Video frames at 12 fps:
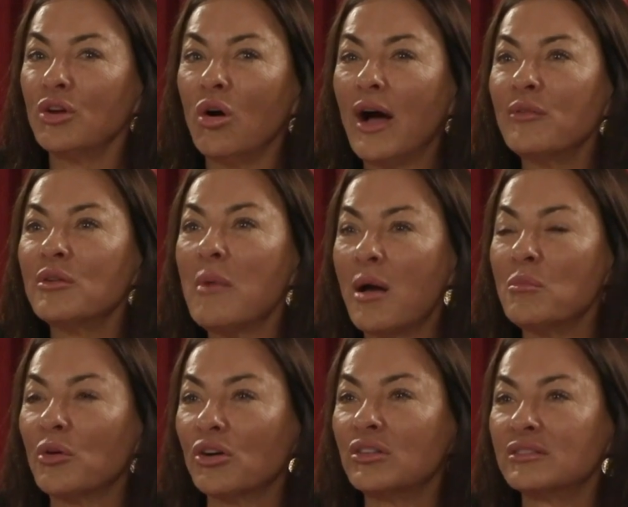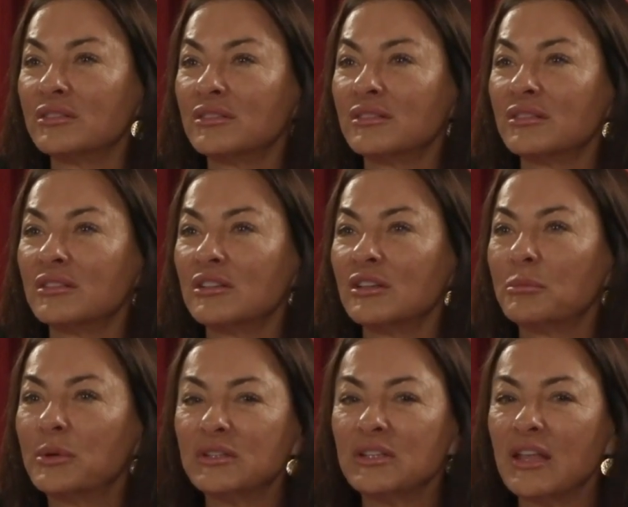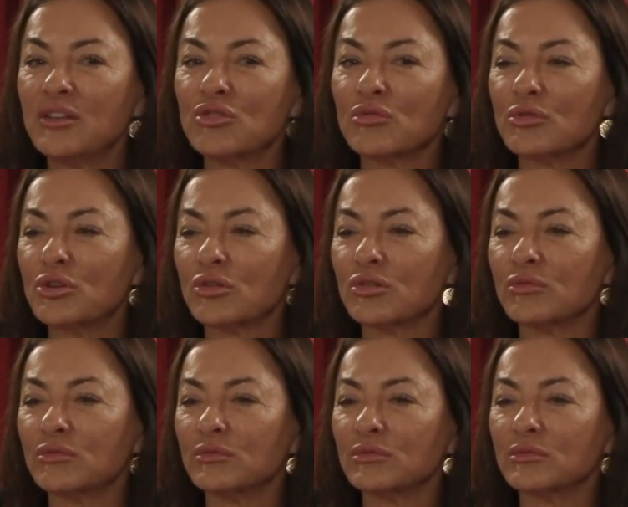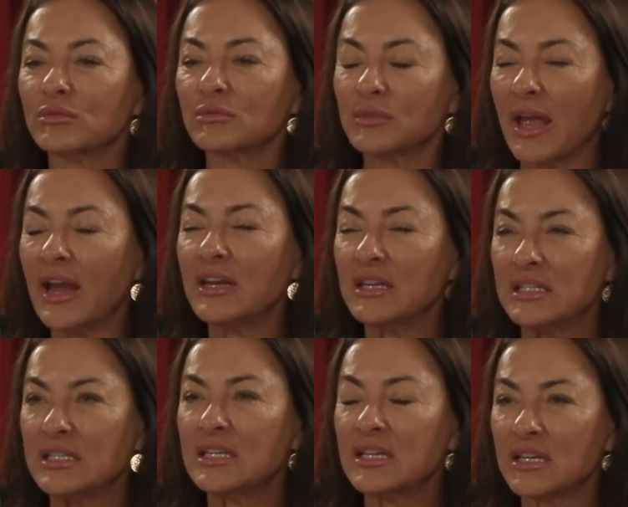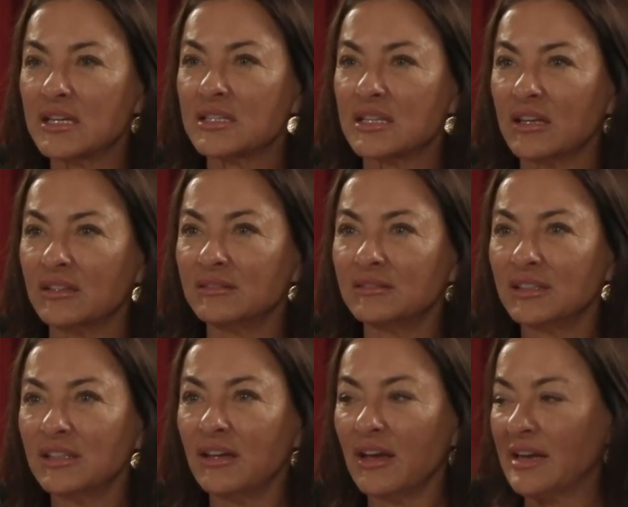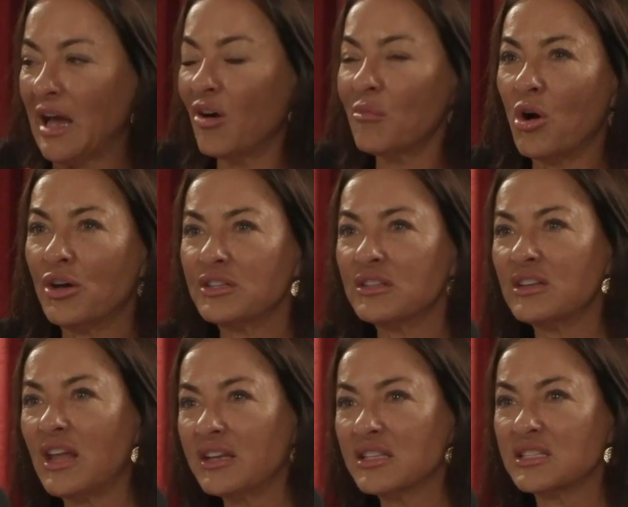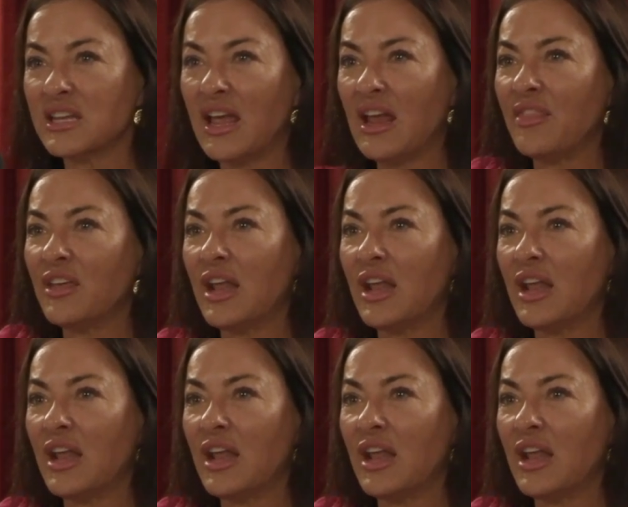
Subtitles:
No, I remember. But then the ADD kicks in, and now I'm on to the next day and the